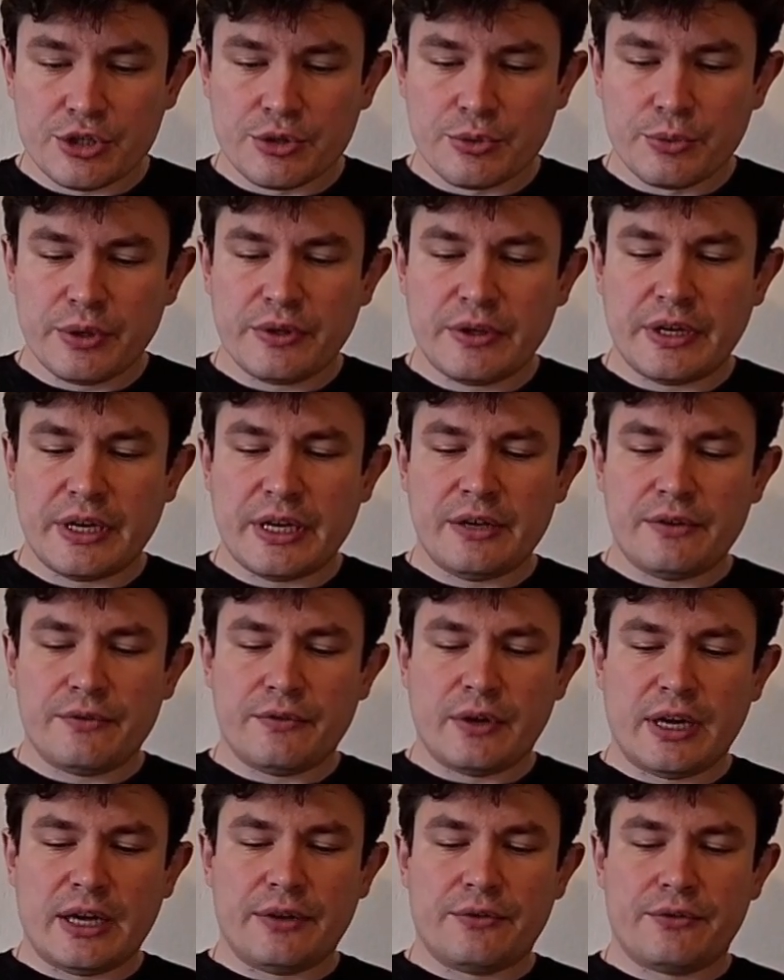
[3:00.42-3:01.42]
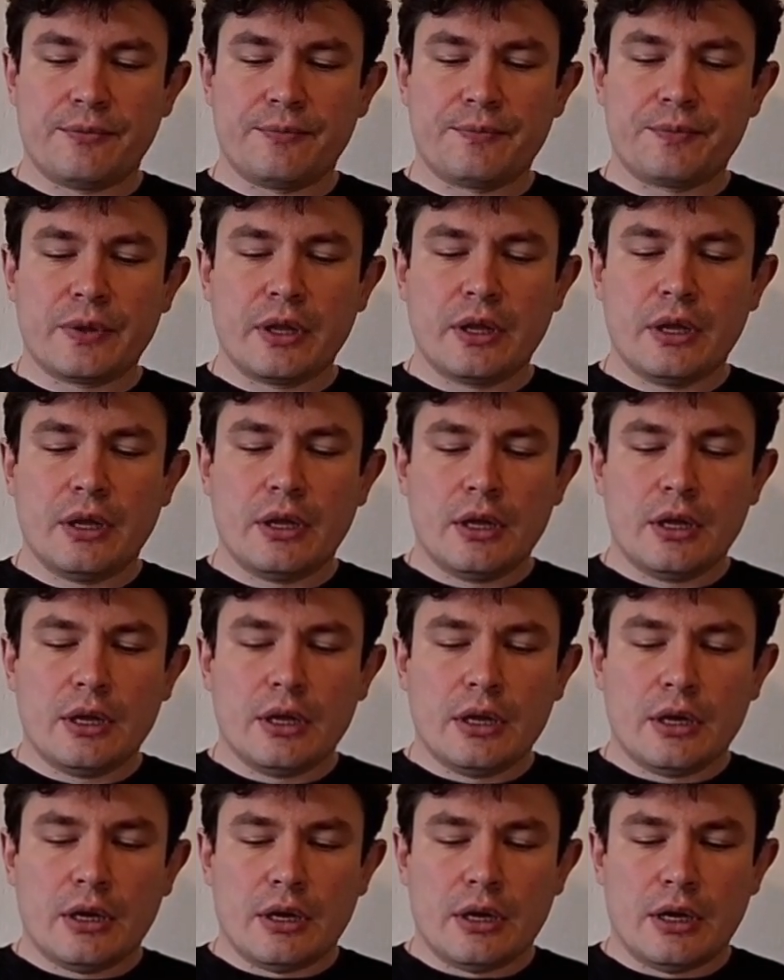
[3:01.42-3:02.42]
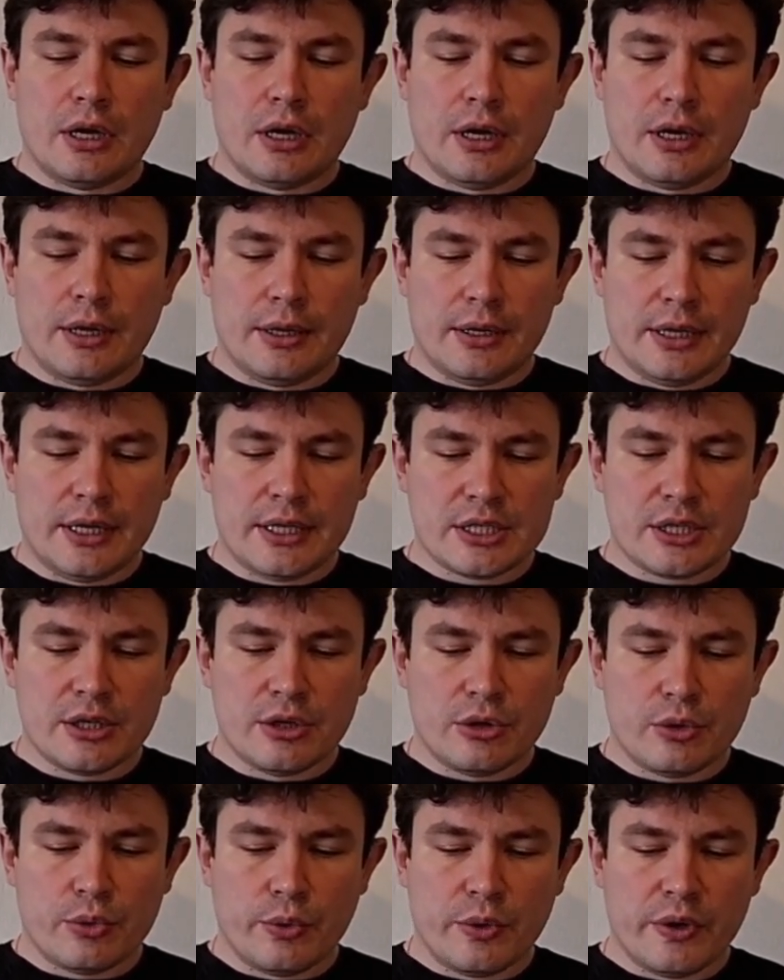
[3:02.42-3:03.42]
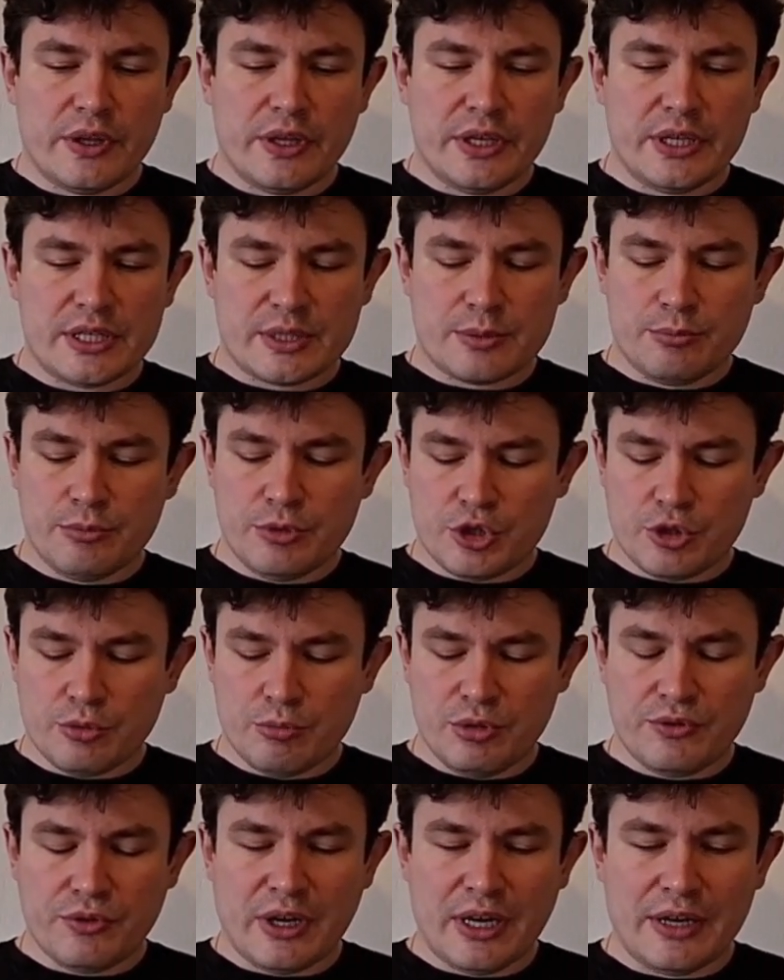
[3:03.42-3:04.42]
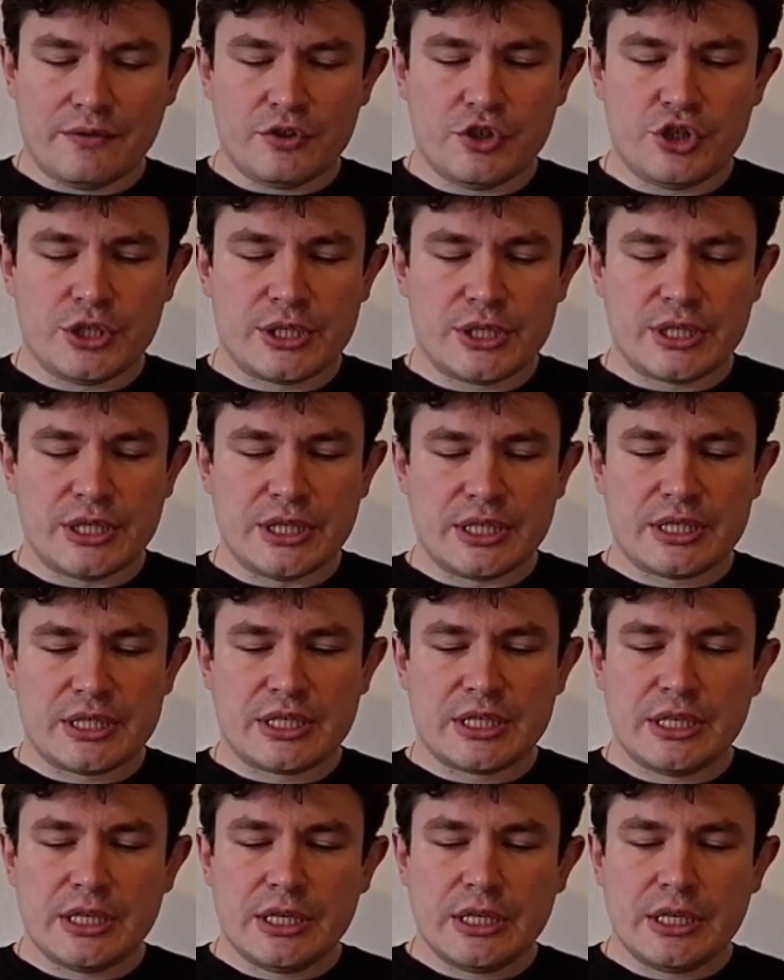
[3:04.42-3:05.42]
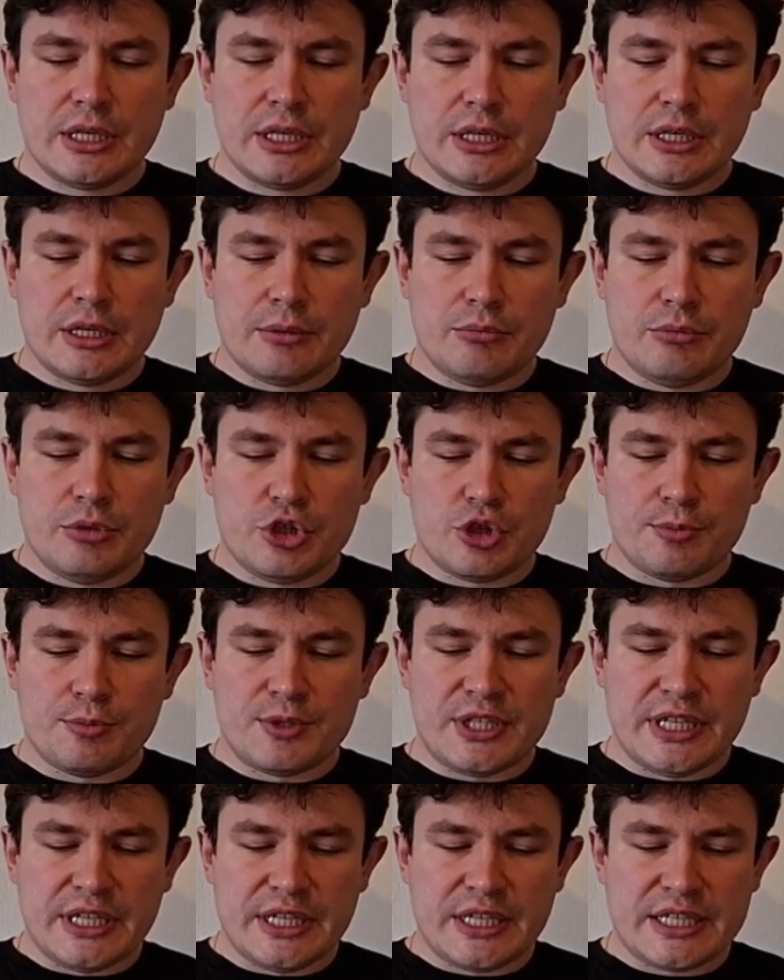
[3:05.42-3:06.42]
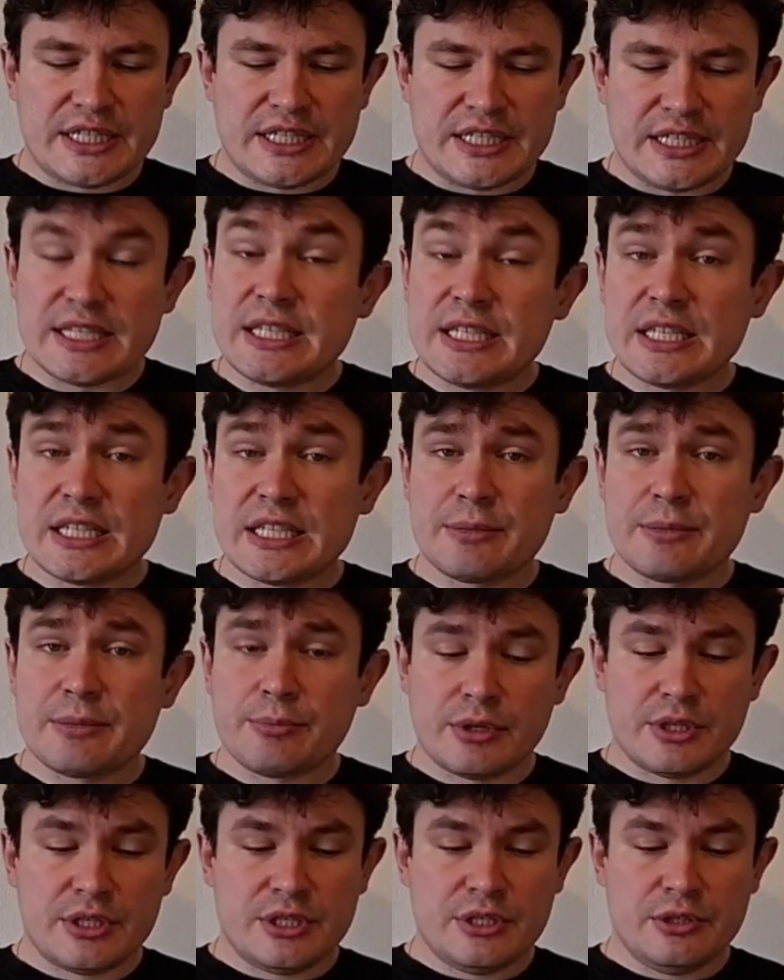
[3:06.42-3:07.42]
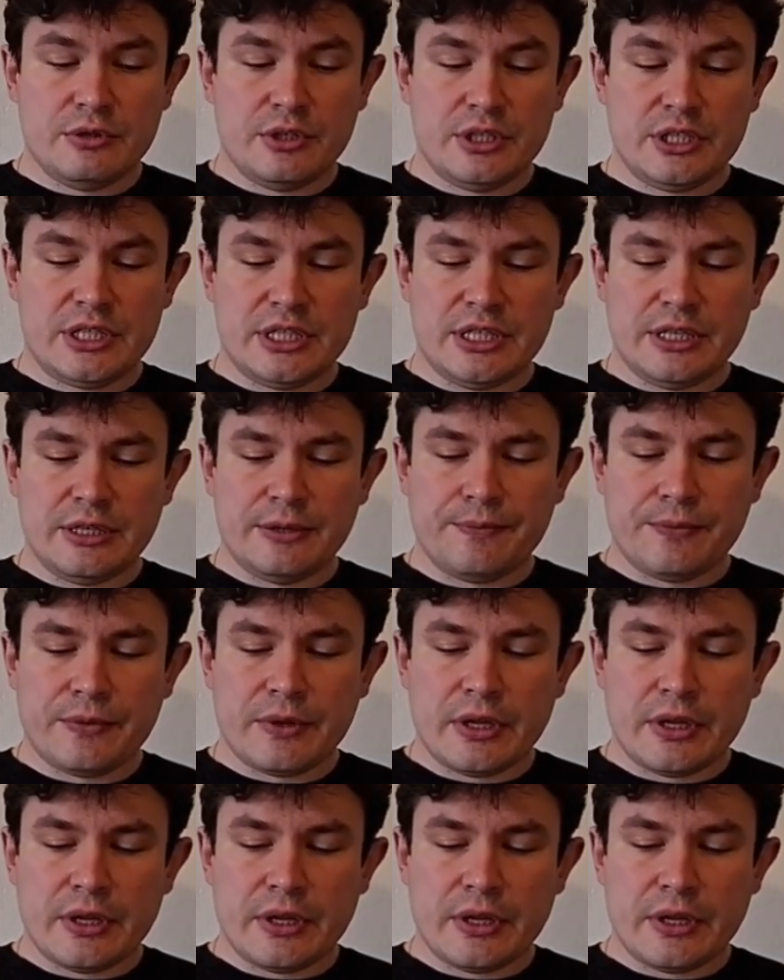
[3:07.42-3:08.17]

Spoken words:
with a5. Let's go with this bishop b5, g6, bishop takes c6 opportunity.